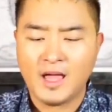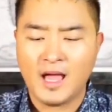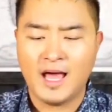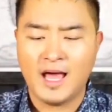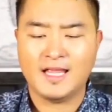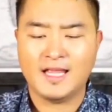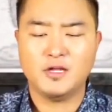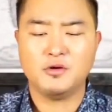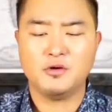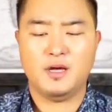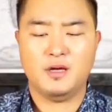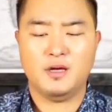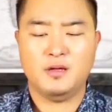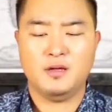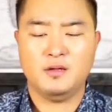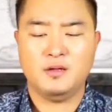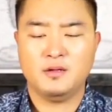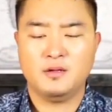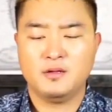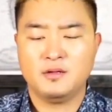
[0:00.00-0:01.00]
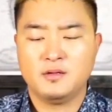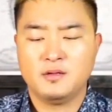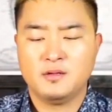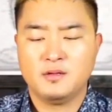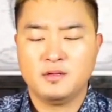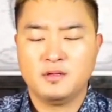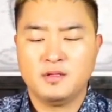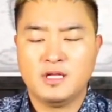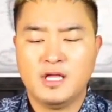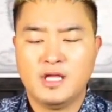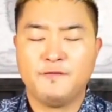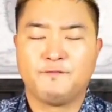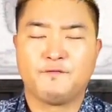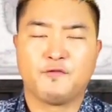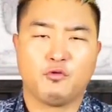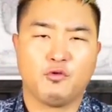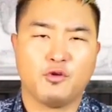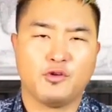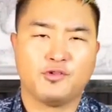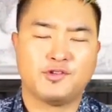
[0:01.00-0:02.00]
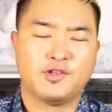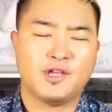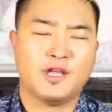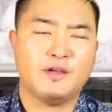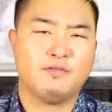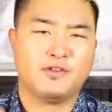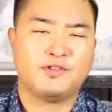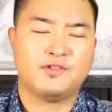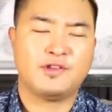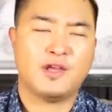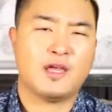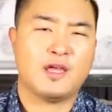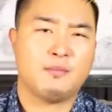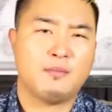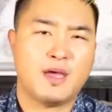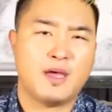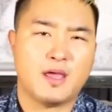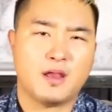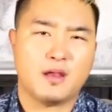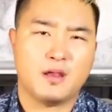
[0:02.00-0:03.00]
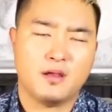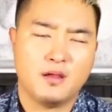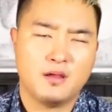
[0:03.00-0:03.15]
Hallelujah. If you receive it, say amen.